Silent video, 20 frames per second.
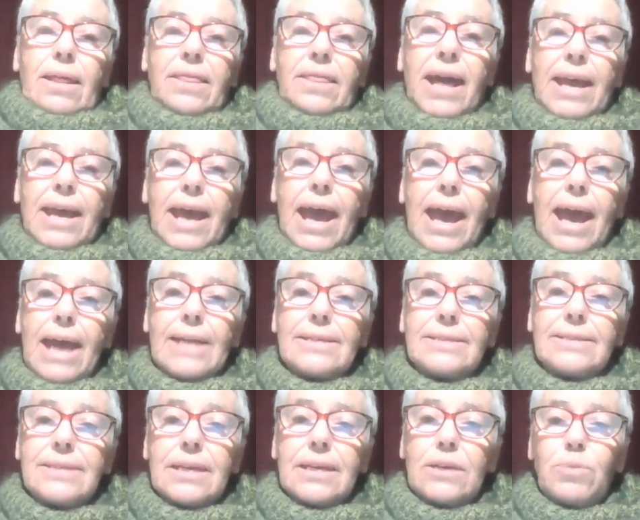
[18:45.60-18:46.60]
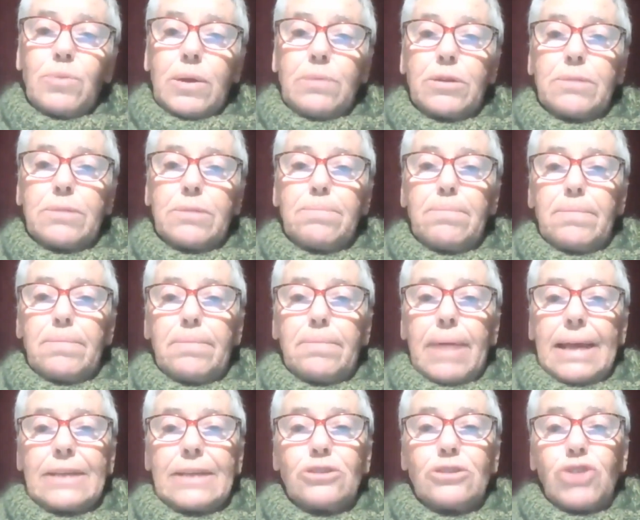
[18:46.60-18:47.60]
They had said we would
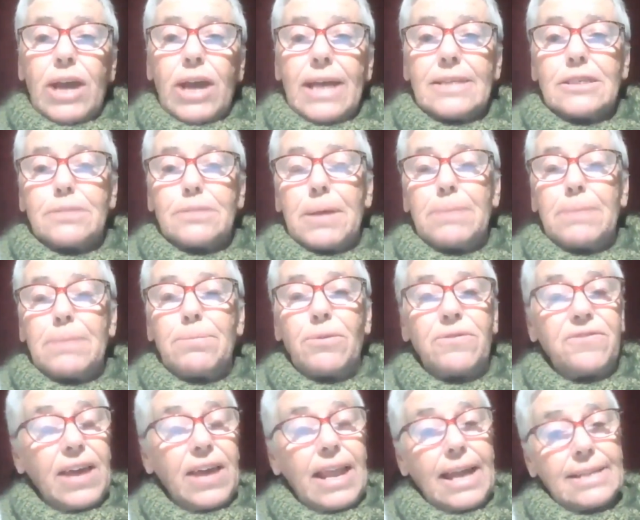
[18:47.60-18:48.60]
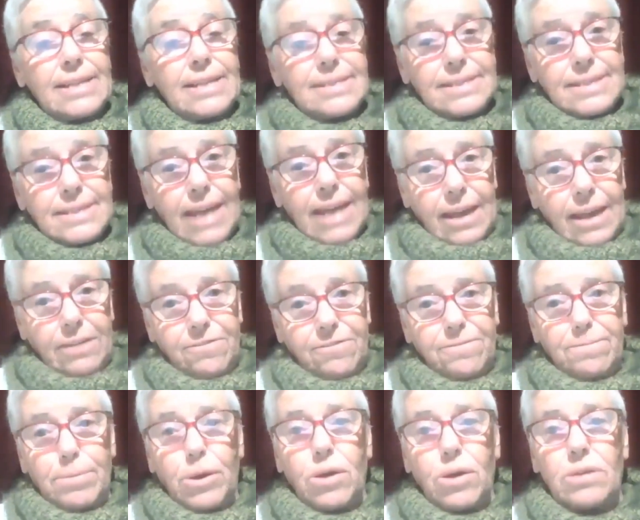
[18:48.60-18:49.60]
make trans people feel unsafe
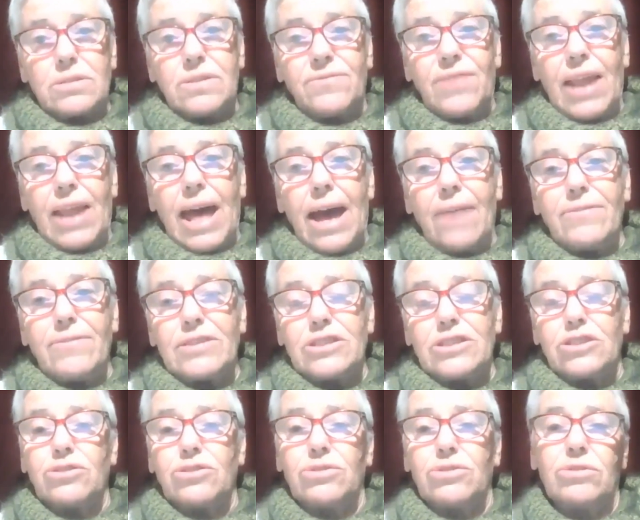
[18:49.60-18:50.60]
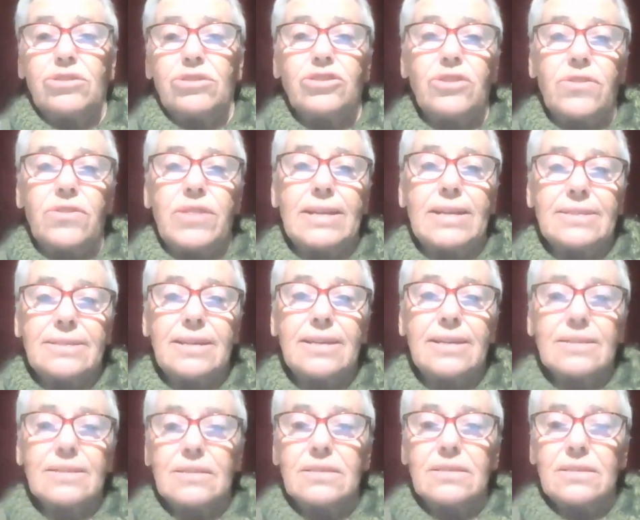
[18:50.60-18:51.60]
because of Lava's assertion that
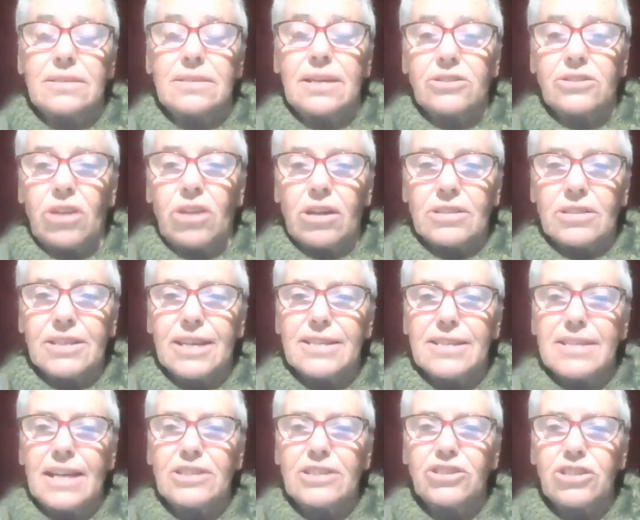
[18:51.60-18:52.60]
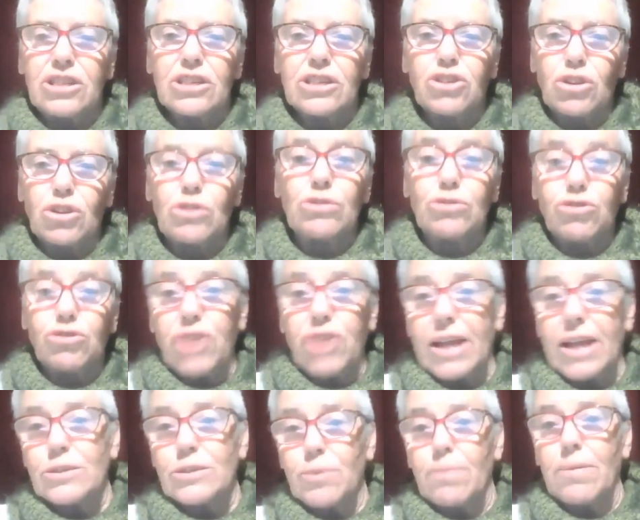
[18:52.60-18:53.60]
sex and sexual orientation exclude
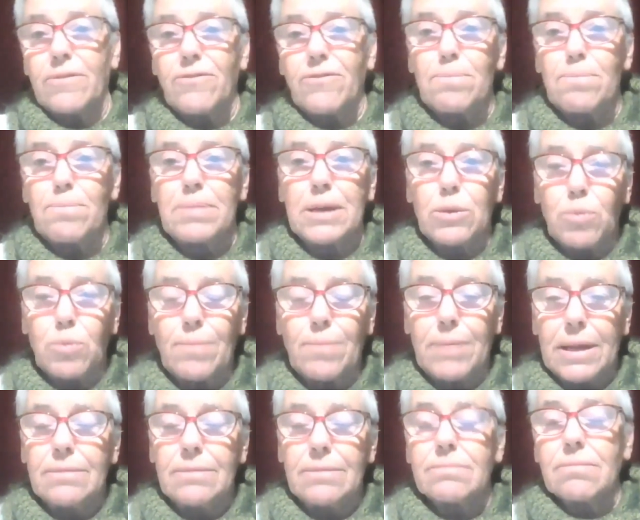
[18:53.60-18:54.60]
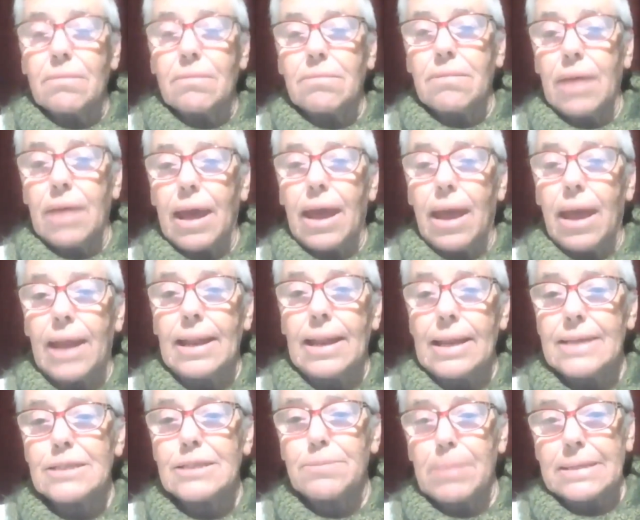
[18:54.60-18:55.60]
trans women from being women
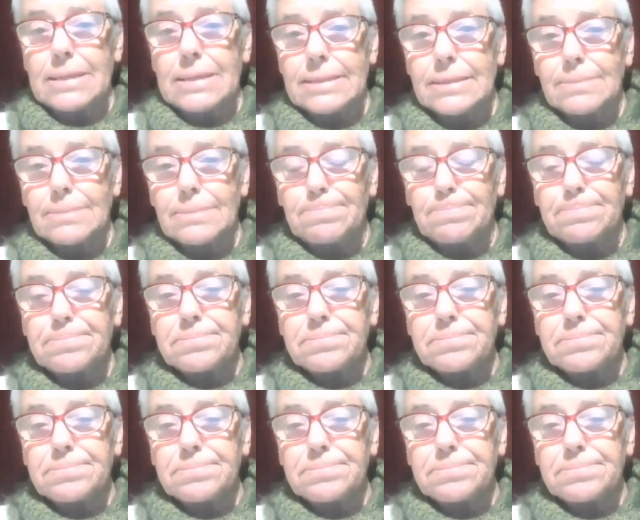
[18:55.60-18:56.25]
and lesbians.